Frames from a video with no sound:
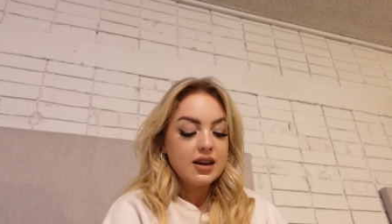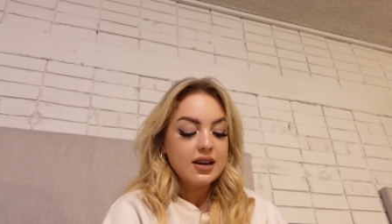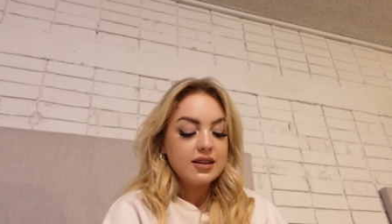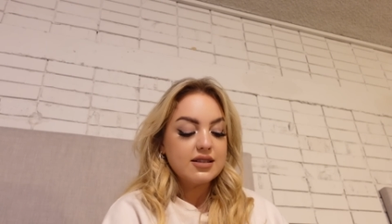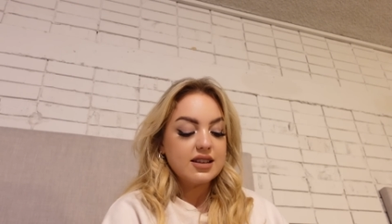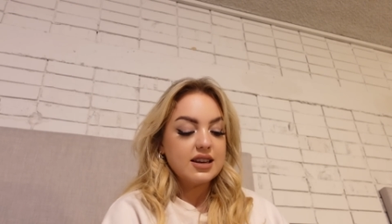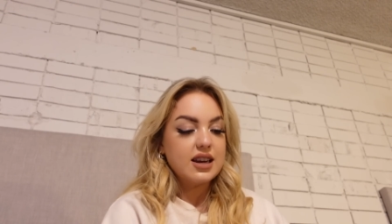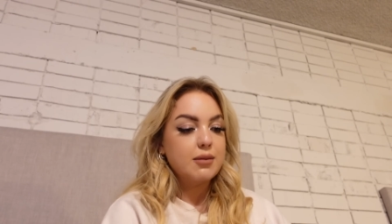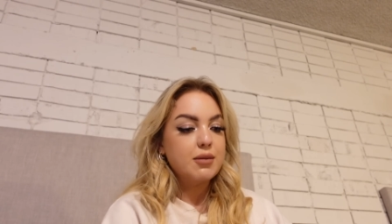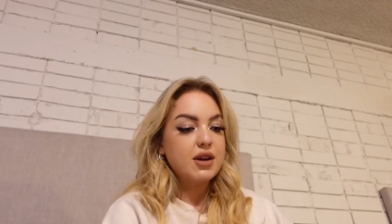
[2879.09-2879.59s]

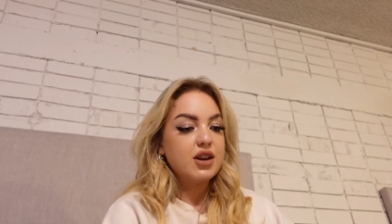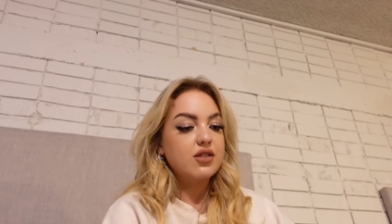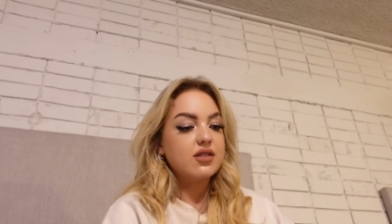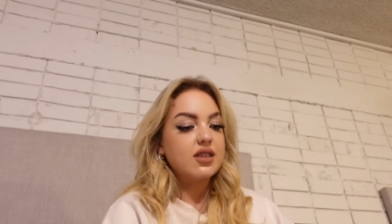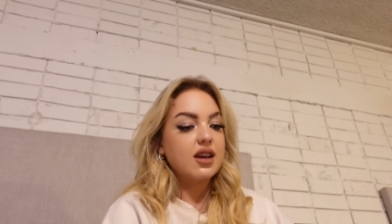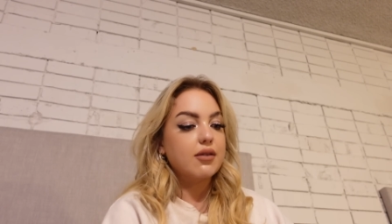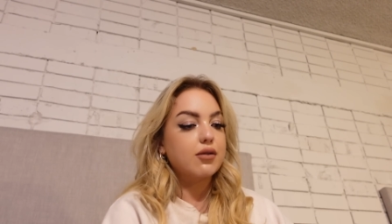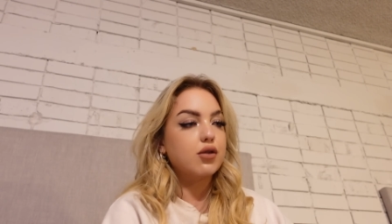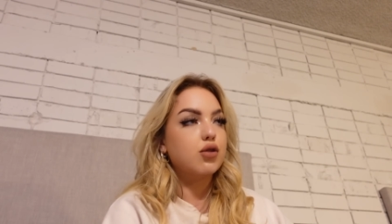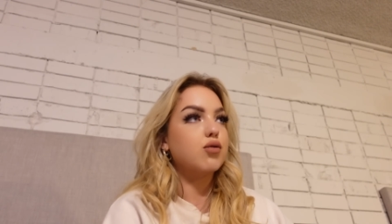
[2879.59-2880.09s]
Sydney men
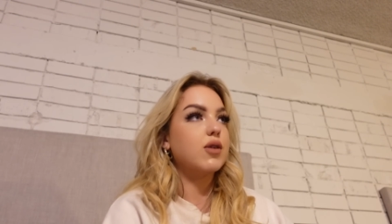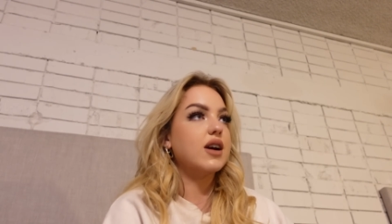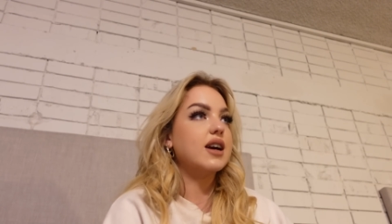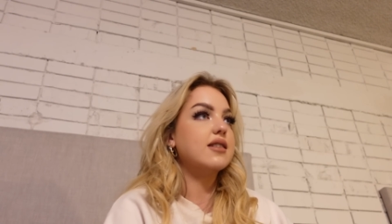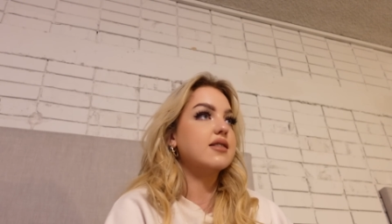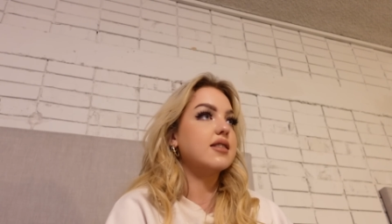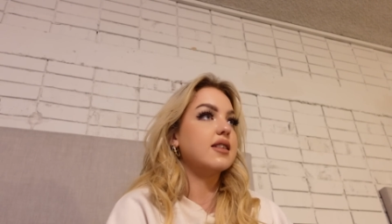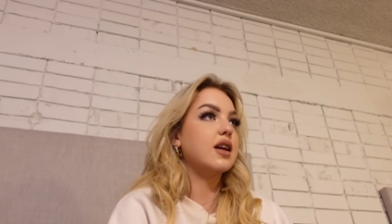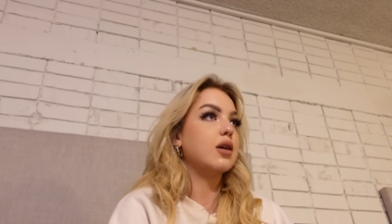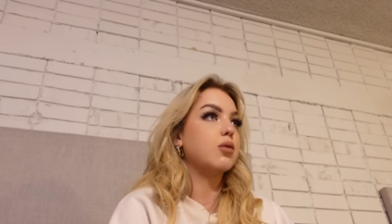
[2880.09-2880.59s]
just have
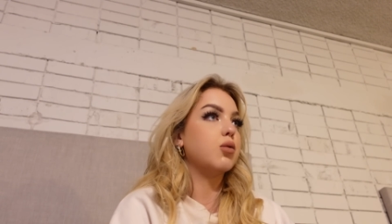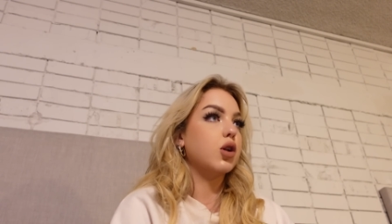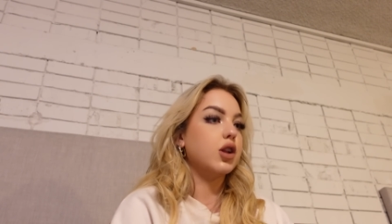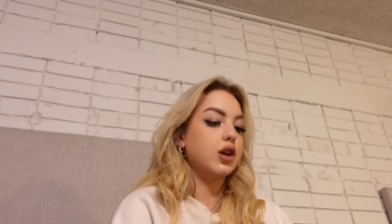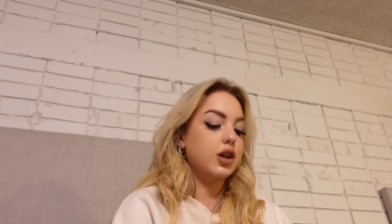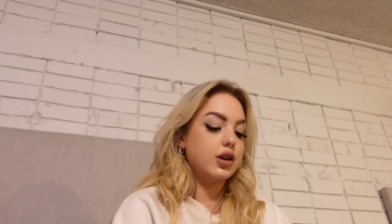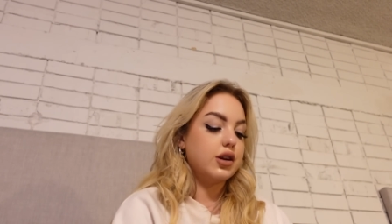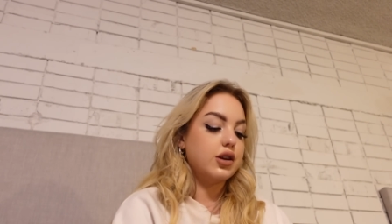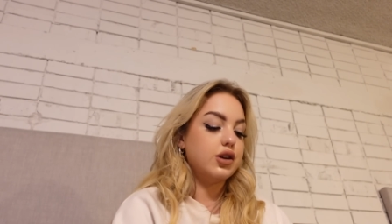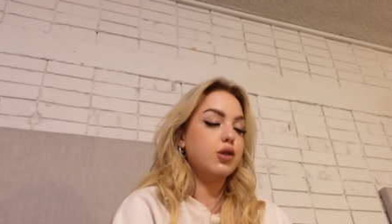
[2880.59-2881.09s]
greens in their
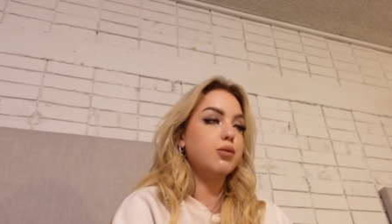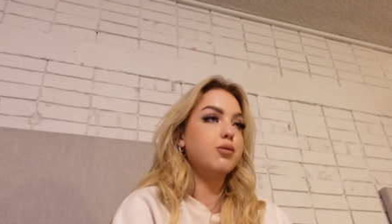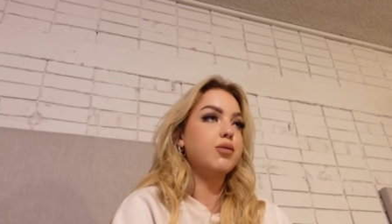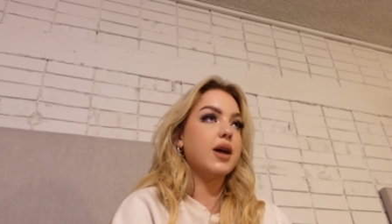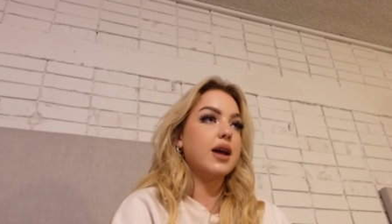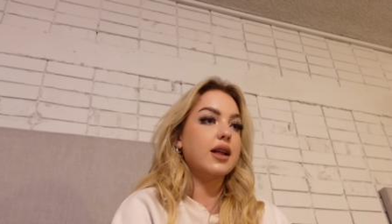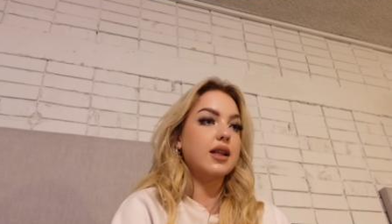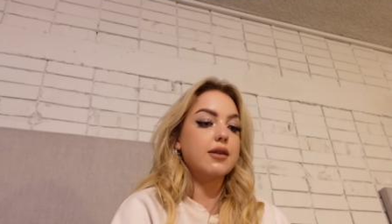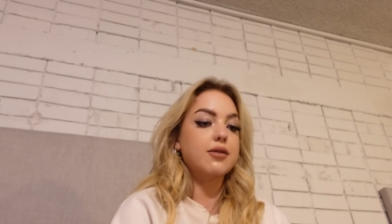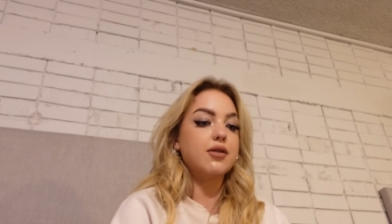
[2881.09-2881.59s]
wallet you
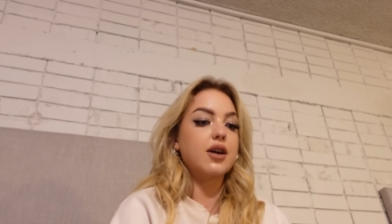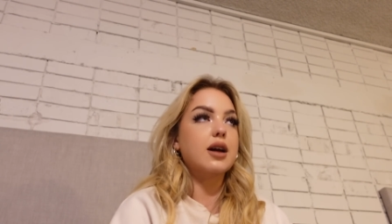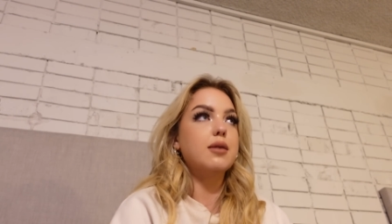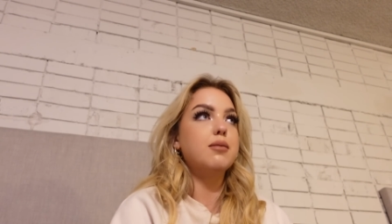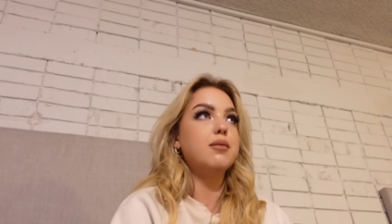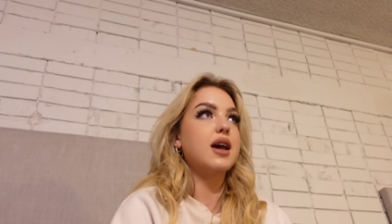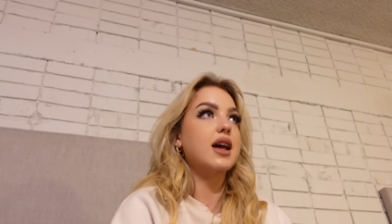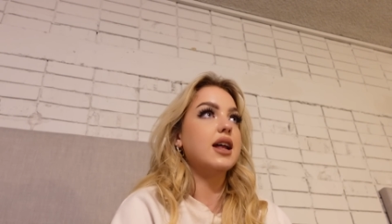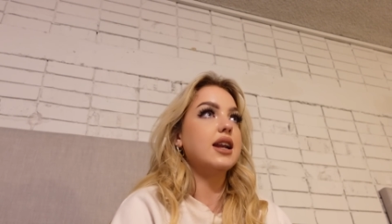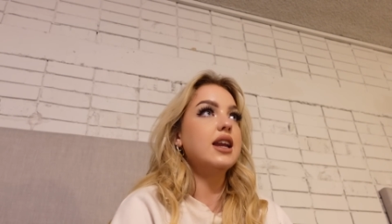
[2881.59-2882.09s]
barely
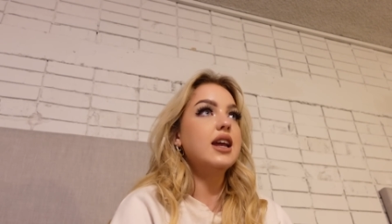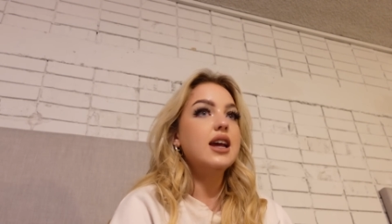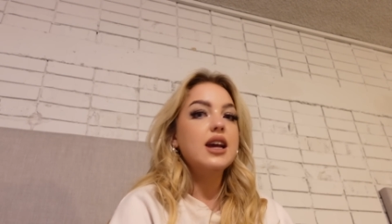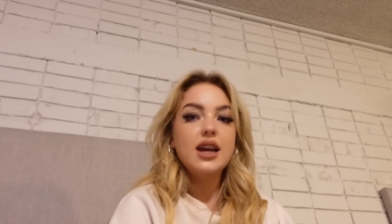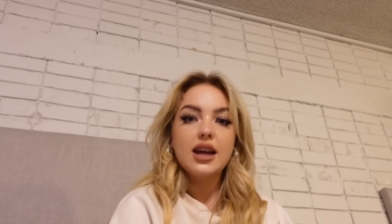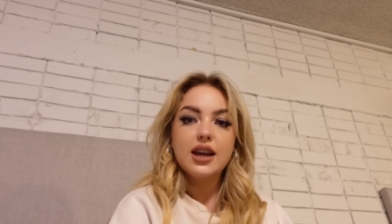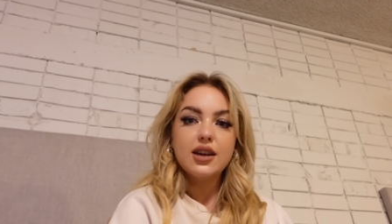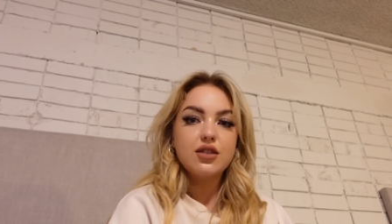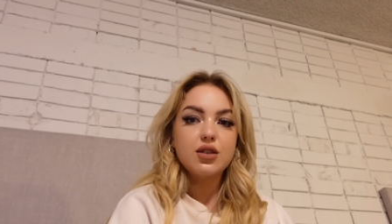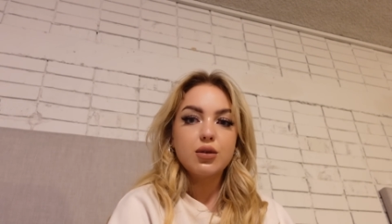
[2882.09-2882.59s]
find men
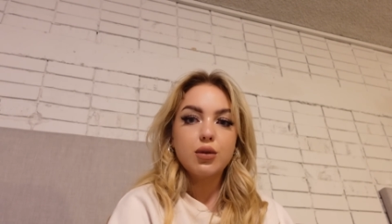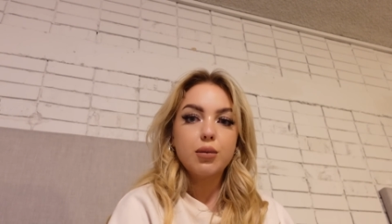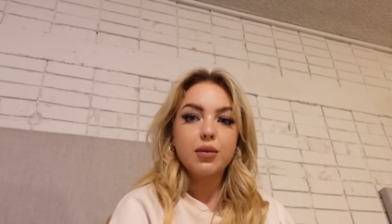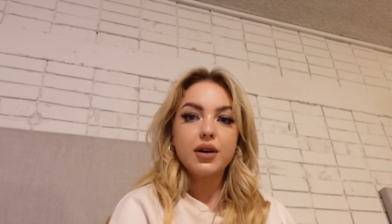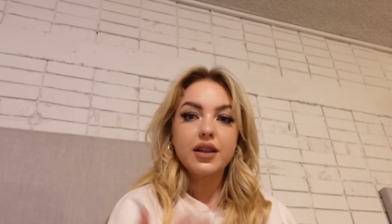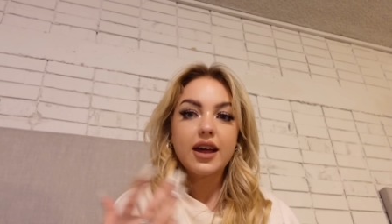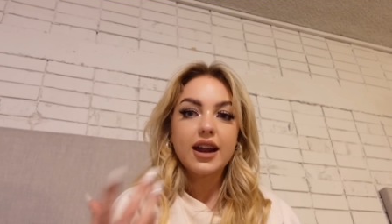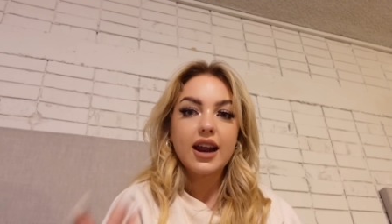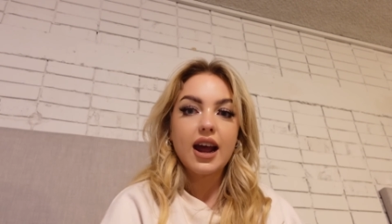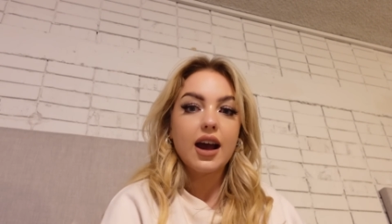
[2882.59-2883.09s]
in Toowoomba that